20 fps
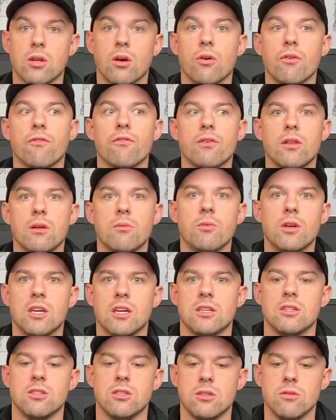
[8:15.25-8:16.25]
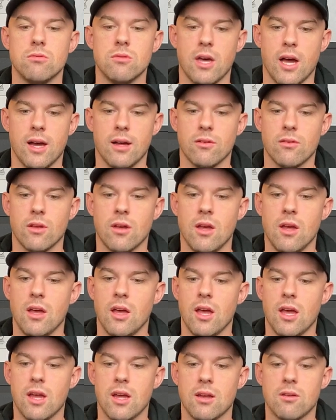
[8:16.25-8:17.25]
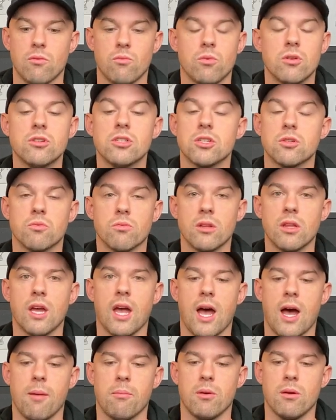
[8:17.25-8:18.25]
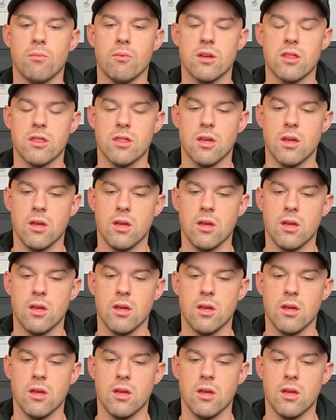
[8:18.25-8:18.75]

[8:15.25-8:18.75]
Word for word: hopefully we can do that. And we're just really happy with